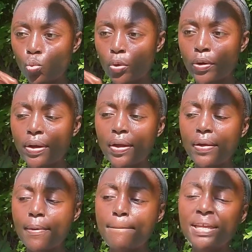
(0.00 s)
were
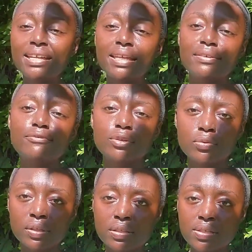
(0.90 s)
a big
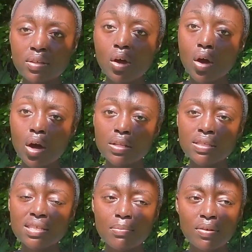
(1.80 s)
influence on
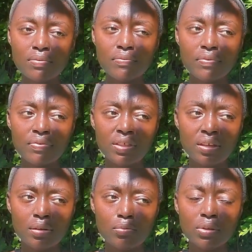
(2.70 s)
some of
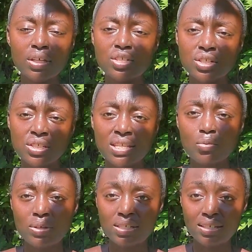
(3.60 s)
the religions
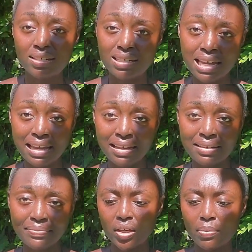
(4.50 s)
that we see today.
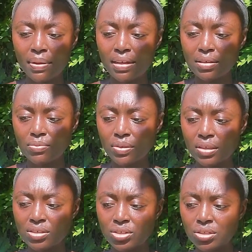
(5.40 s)
The Kemetic
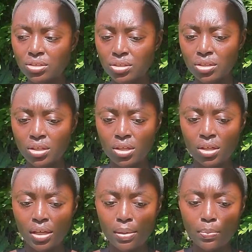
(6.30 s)
religion
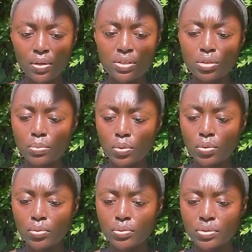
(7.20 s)
and
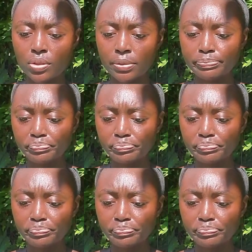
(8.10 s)
principles,